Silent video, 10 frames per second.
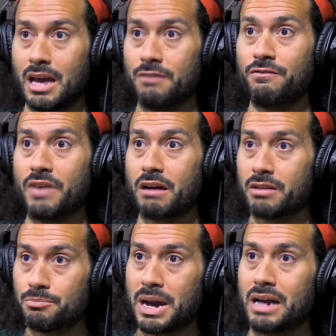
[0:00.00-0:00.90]
a
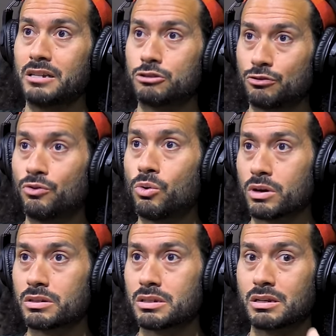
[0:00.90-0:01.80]
fair and balanced
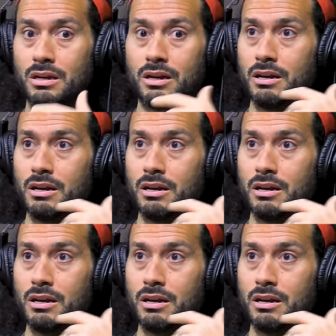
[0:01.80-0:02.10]
force,